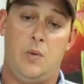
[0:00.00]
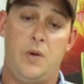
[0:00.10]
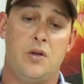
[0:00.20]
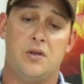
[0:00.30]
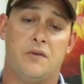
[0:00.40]

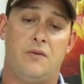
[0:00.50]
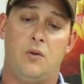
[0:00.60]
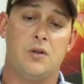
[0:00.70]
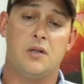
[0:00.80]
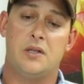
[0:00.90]
And we use it
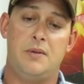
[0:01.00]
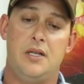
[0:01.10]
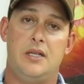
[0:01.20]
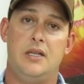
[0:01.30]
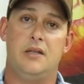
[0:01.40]
for all the
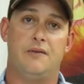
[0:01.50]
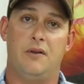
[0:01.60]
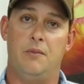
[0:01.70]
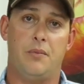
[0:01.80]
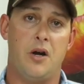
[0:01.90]
species,
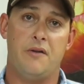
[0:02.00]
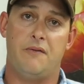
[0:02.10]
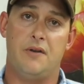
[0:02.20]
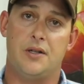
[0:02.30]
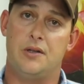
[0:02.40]
from
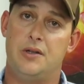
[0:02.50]
bonefish